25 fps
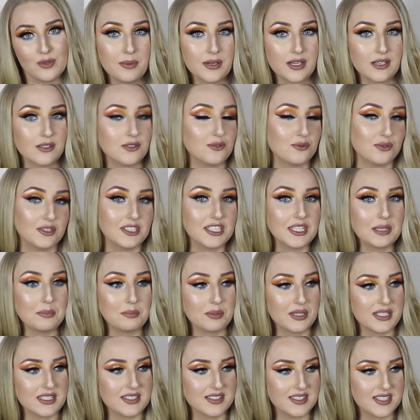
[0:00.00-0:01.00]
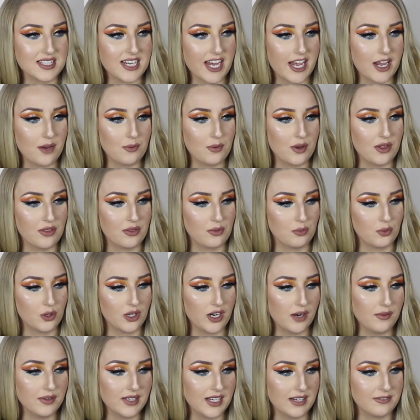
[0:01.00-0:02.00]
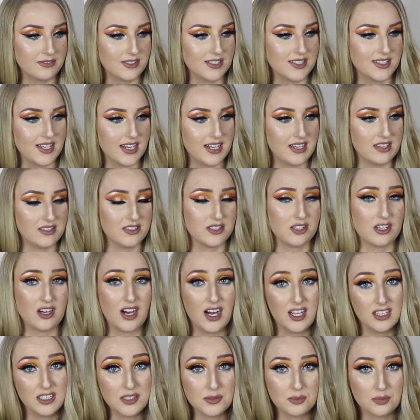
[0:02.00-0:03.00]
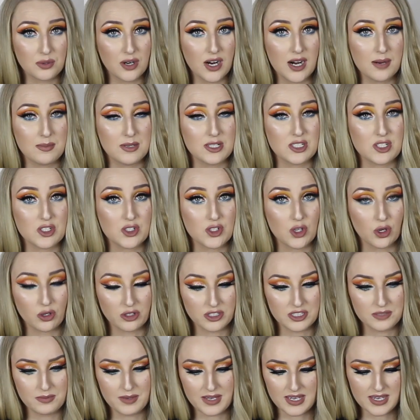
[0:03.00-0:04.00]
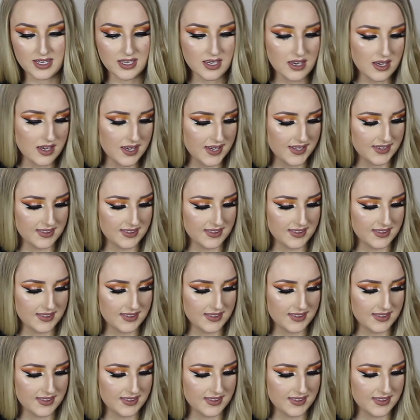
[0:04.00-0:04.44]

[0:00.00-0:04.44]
But I was really impressed today with what I would have to say is the colored primer shocked me.